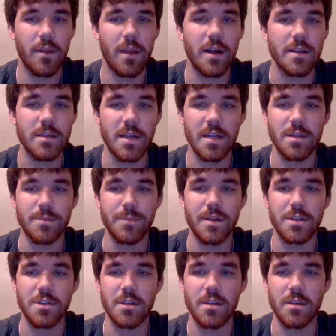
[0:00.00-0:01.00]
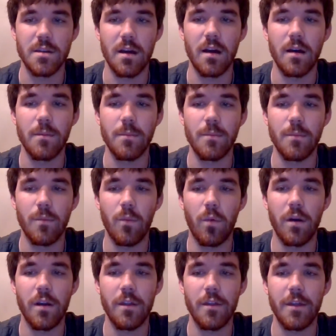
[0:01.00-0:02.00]
As mentioned,
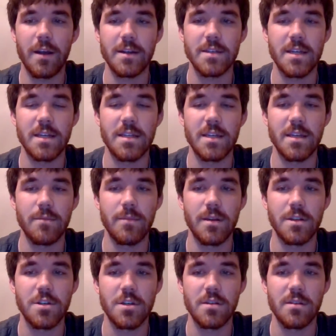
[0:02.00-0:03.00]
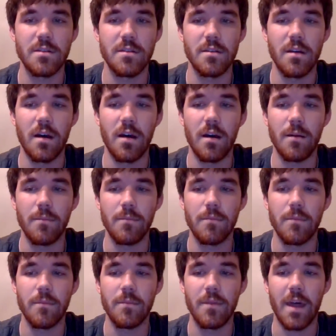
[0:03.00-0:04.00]
one of the things they didn't mention
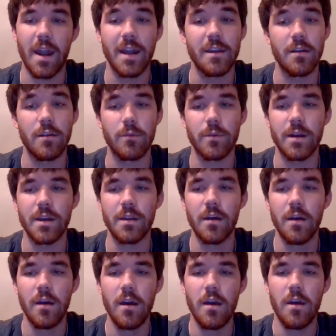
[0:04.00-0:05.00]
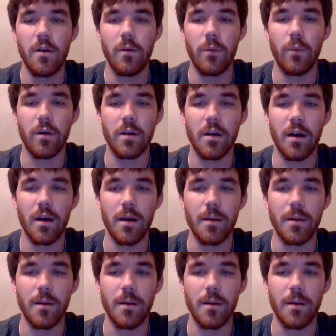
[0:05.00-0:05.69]
that I didn't read were